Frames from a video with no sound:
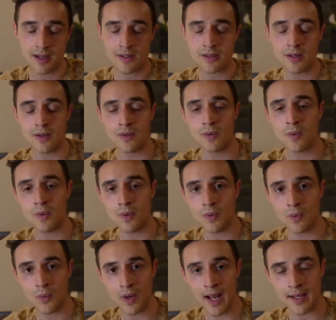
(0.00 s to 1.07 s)

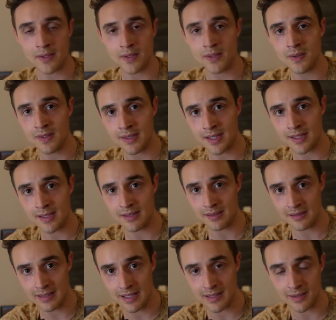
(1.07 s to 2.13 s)
So as you're doing this,
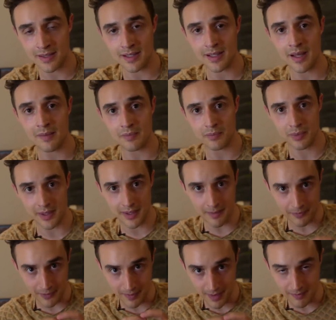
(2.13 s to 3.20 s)
then you're going to get bring
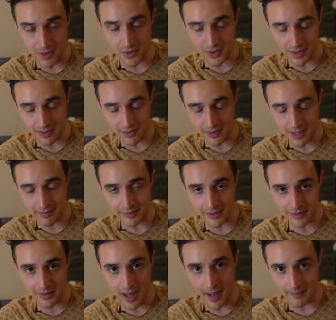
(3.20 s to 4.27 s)
up from the emotional
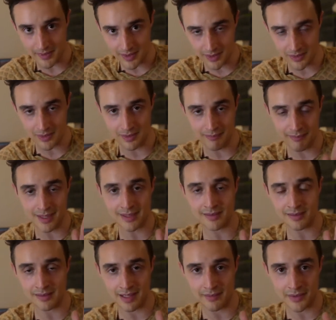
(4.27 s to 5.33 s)
level up to the
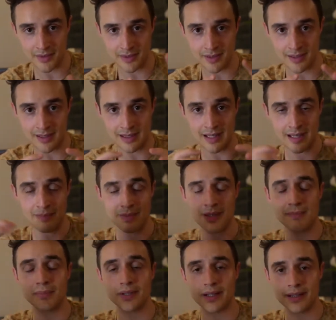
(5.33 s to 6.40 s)
mental level so that they can be
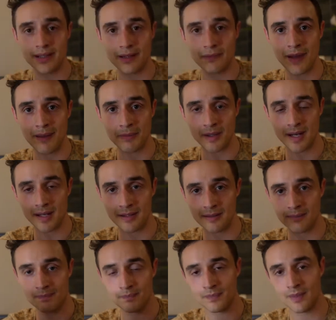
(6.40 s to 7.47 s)
completely
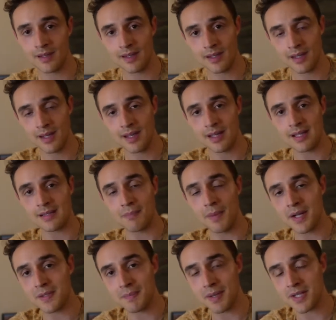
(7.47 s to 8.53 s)
defabricated. It's
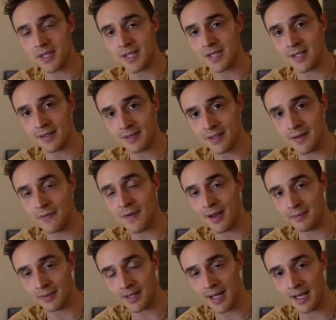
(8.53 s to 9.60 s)
much, much easier to
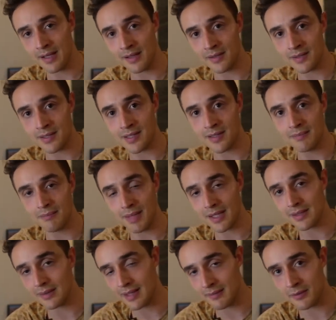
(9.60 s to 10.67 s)
defabricate on the
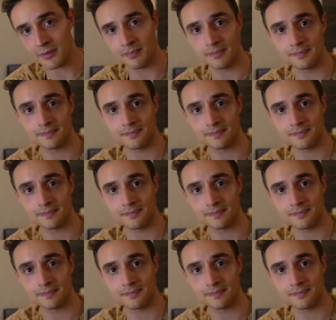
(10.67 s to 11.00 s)
mental level.